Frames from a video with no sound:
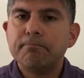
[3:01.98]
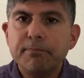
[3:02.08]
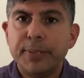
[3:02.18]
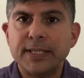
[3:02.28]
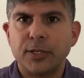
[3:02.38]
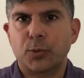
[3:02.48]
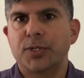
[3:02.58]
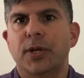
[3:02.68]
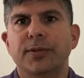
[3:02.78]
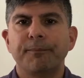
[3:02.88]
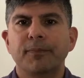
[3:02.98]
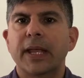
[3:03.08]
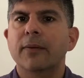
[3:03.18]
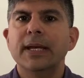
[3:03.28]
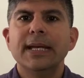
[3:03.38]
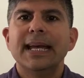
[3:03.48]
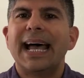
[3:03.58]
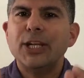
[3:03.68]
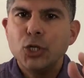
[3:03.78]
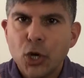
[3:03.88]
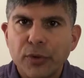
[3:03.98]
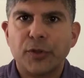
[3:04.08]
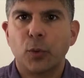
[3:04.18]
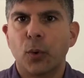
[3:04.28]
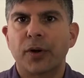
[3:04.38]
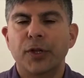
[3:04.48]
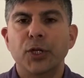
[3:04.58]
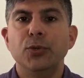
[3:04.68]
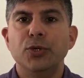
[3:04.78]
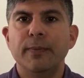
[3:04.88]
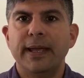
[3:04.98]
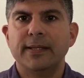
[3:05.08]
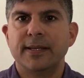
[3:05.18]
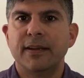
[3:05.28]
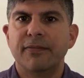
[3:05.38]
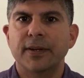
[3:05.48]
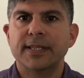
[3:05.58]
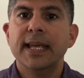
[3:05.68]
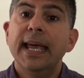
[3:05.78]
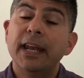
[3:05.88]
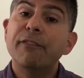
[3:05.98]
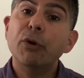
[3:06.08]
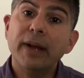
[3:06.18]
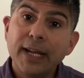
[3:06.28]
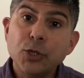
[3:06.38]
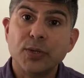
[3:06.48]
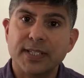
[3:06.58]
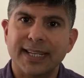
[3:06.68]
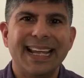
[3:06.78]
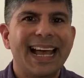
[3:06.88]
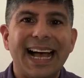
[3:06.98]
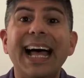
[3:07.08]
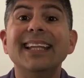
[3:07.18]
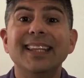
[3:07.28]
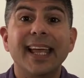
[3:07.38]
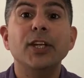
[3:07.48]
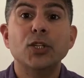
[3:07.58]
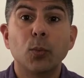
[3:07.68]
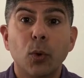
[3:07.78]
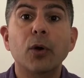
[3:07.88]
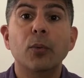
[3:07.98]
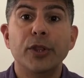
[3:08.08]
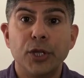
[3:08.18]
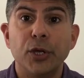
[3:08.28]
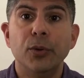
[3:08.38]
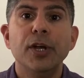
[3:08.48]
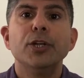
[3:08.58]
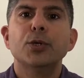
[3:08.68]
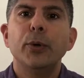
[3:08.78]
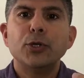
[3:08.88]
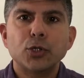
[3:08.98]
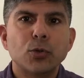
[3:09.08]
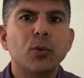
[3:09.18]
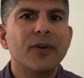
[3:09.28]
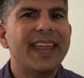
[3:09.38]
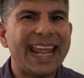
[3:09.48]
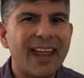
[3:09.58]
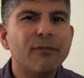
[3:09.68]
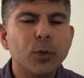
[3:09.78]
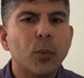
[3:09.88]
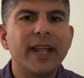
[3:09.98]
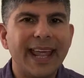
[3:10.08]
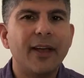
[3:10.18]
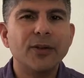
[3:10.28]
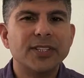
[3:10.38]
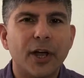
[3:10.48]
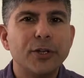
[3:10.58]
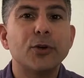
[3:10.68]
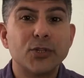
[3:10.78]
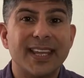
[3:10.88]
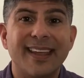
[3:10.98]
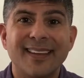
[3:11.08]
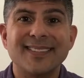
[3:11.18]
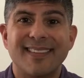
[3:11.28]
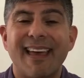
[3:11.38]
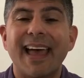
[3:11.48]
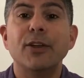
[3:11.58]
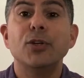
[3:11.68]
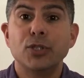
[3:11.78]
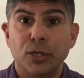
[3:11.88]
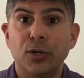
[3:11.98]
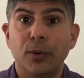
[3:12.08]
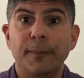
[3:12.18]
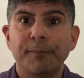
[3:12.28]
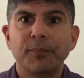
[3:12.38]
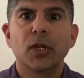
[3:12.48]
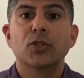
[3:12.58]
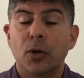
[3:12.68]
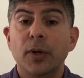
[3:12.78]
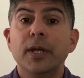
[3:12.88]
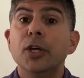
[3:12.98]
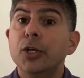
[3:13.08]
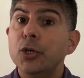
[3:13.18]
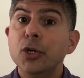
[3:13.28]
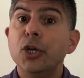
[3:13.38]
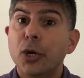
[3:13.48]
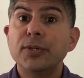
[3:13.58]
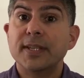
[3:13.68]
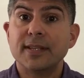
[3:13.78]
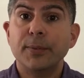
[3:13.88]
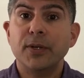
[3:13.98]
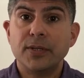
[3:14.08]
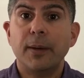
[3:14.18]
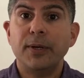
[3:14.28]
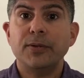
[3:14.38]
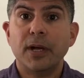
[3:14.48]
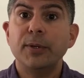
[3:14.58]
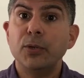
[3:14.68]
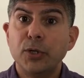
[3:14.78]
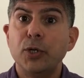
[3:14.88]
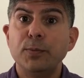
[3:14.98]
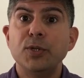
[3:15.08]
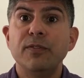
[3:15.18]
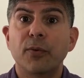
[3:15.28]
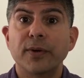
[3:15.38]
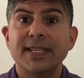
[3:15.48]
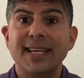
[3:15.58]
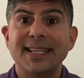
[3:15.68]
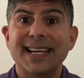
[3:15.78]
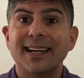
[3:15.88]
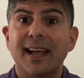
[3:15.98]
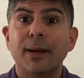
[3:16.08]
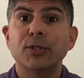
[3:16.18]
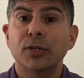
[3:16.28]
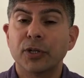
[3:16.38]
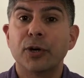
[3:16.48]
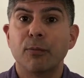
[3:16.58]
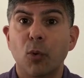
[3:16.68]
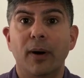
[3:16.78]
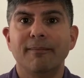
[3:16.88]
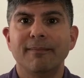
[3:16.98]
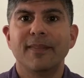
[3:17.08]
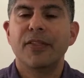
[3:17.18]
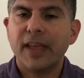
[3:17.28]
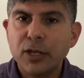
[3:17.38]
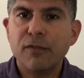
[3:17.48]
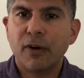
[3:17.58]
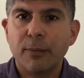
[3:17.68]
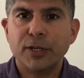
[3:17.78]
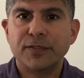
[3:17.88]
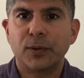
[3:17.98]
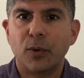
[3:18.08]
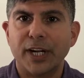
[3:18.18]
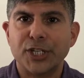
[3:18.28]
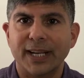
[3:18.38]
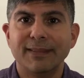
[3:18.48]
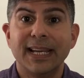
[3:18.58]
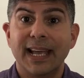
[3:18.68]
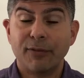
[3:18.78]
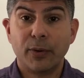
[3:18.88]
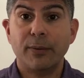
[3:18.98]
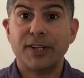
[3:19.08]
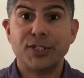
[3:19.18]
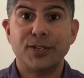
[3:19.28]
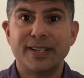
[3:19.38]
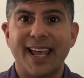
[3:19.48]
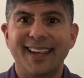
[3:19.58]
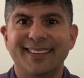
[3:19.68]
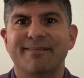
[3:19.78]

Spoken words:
business results. Now, I know that the work that you do makes a difference. And if you're interested, I'd like to work with you to ensure that everyone else understands that too. So you can go to www.cube214.com to learn more. Thank you very much for watching. Have a great rest of your day.